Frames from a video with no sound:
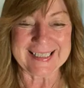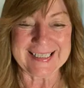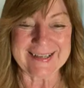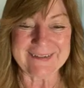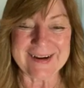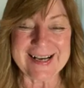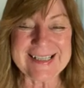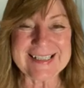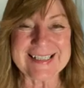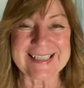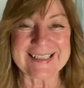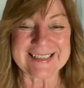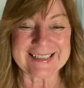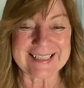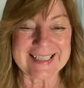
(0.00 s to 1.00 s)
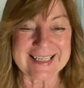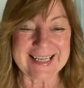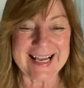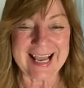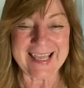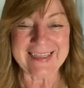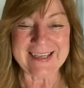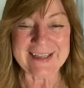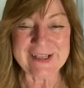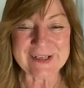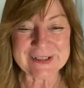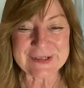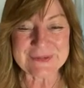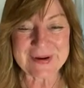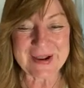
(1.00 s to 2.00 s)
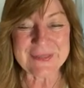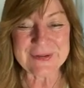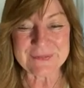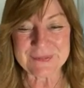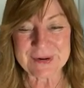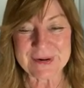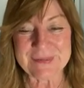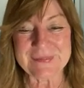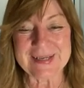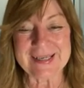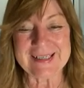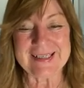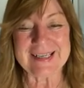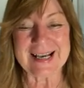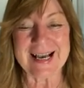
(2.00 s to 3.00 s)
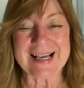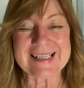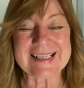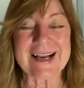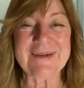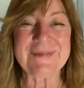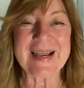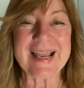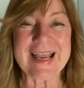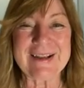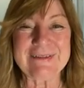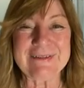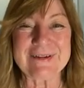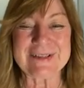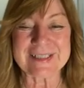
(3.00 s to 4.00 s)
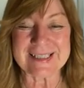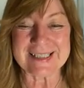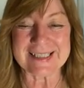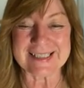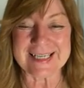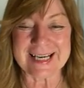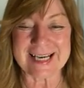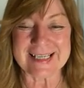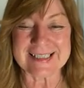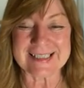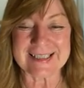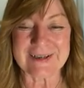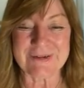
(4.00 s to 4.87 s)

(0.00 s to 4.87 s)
It wasn't. I then looked around the room and I saw my headphones on the desk,